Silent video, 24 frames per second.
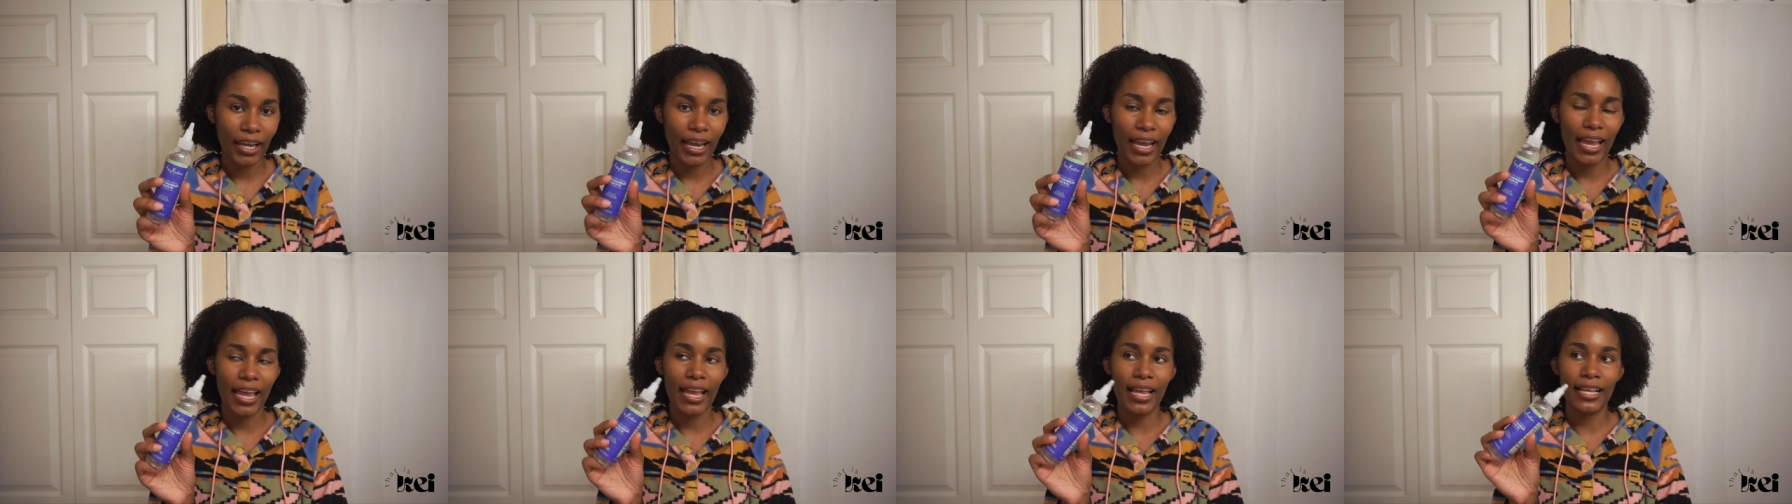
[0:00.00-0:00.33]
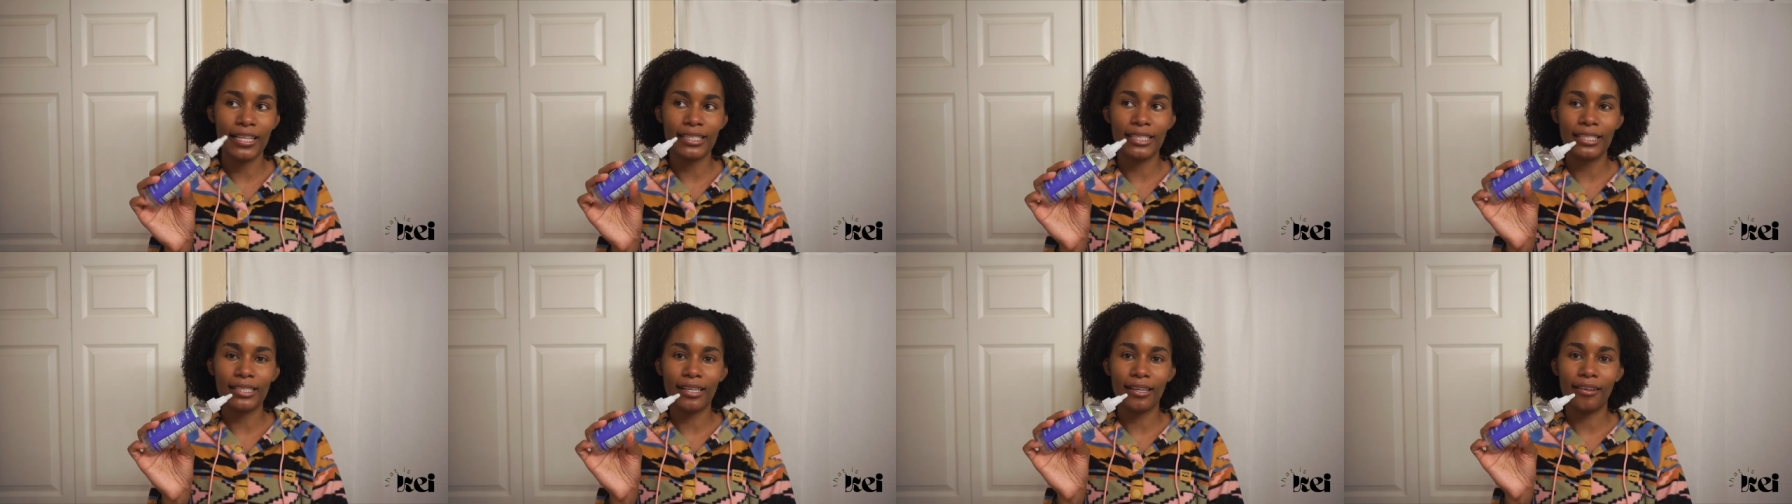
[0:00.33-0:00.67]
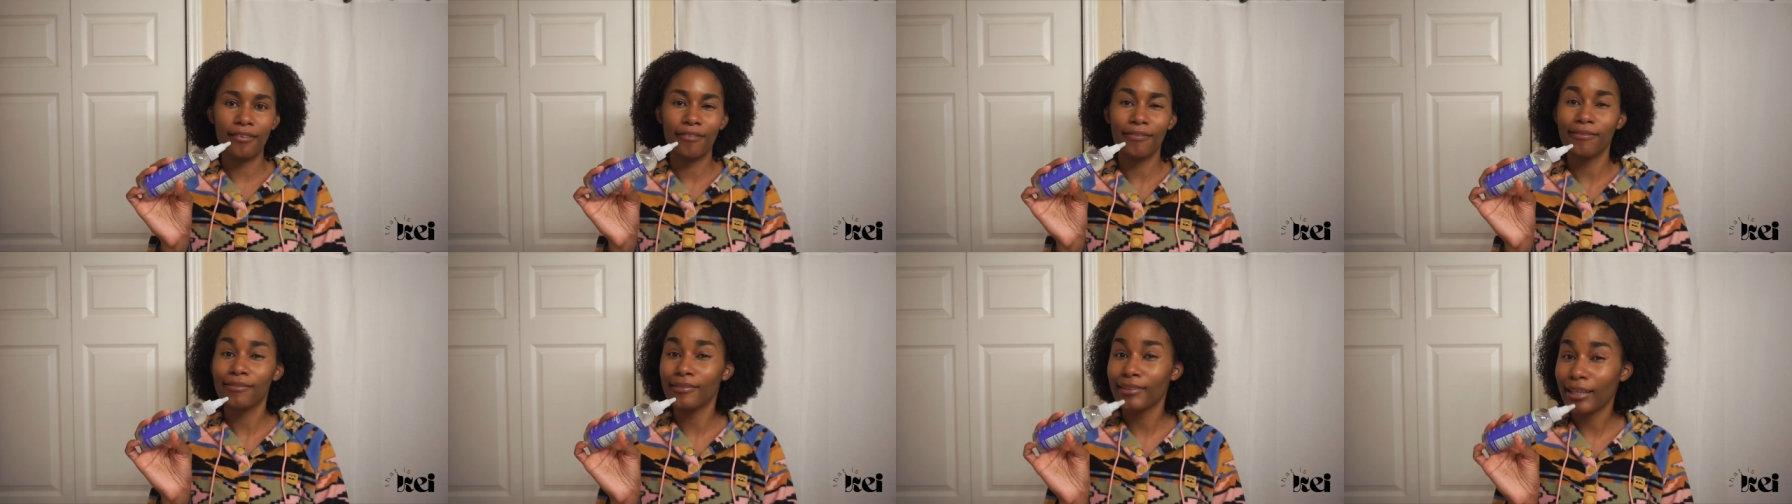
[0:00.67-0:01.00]
and
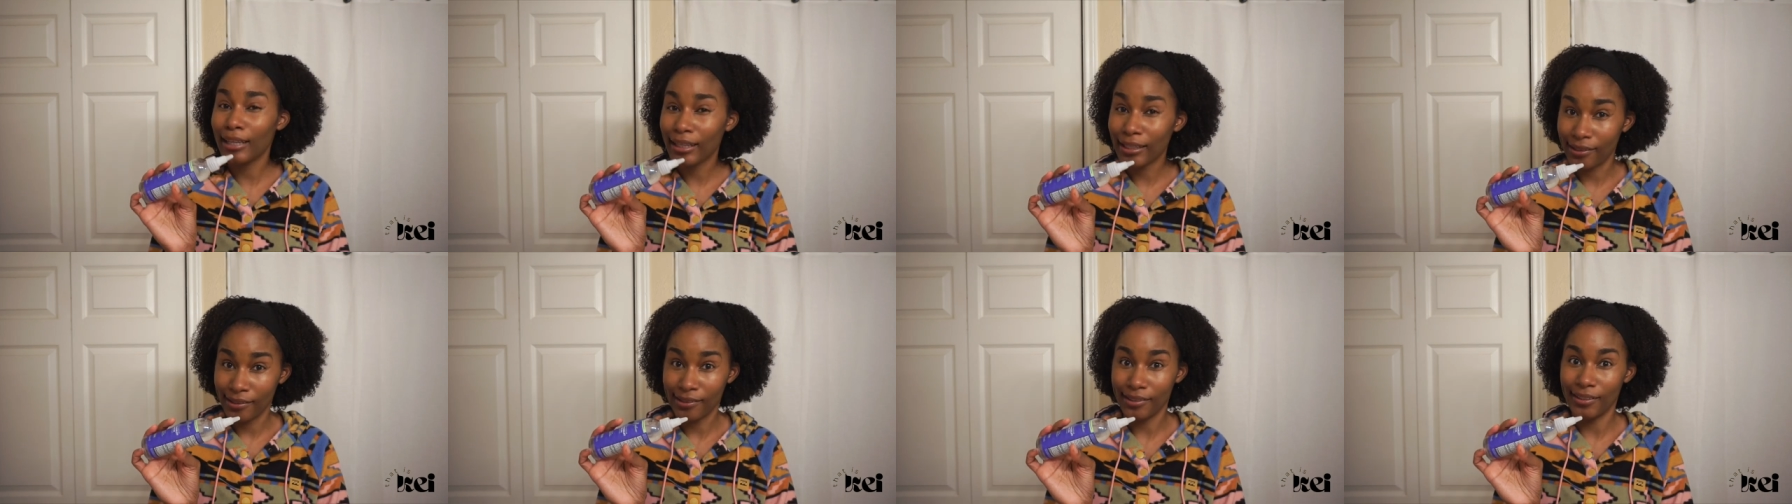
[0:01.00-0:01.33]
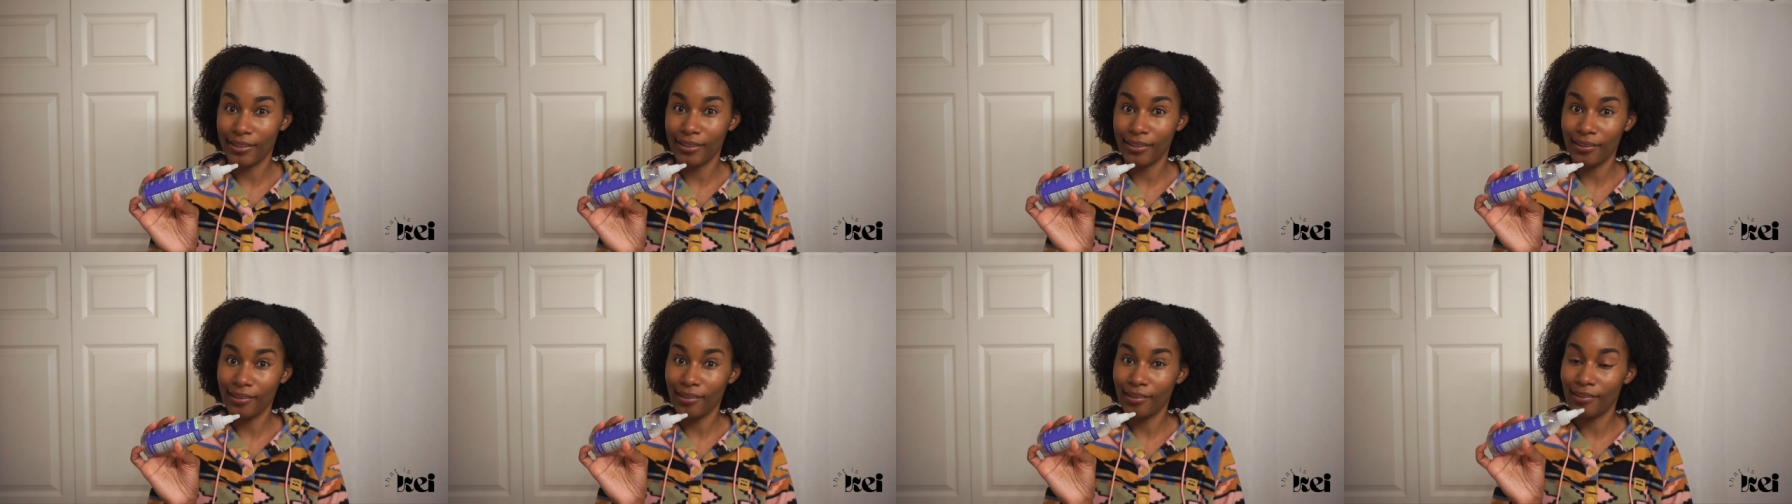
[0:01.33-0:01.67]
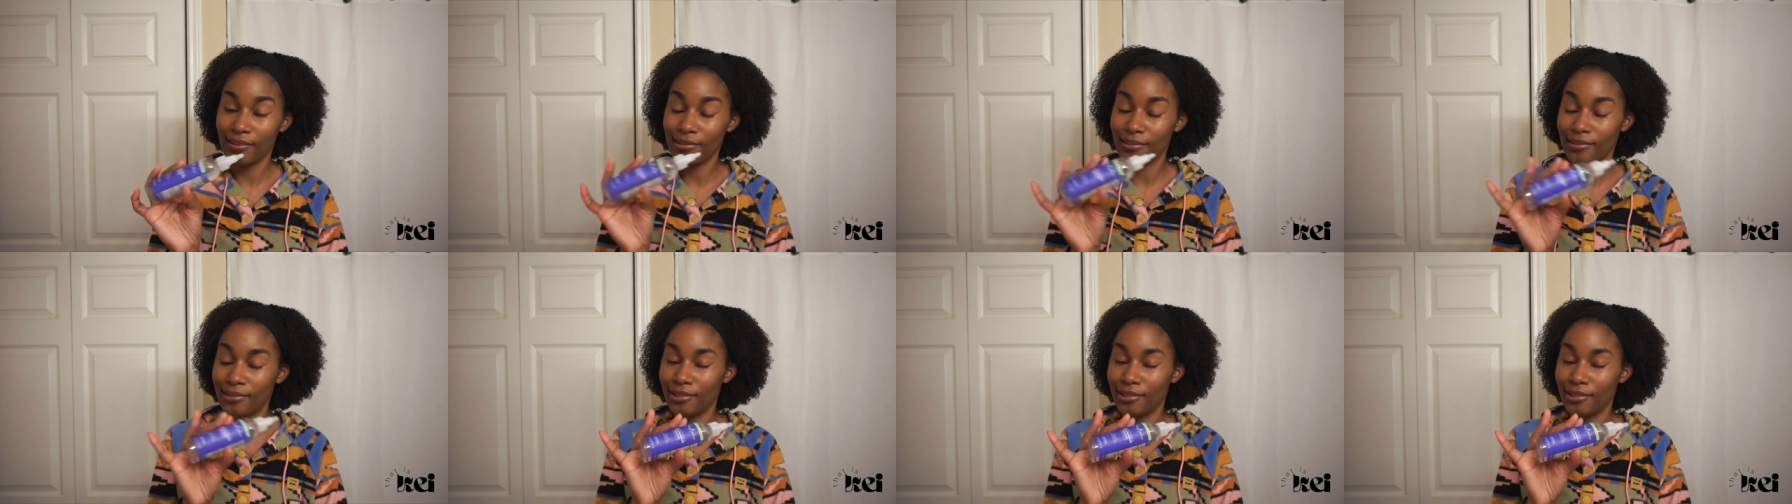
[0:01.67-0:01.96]
flaky on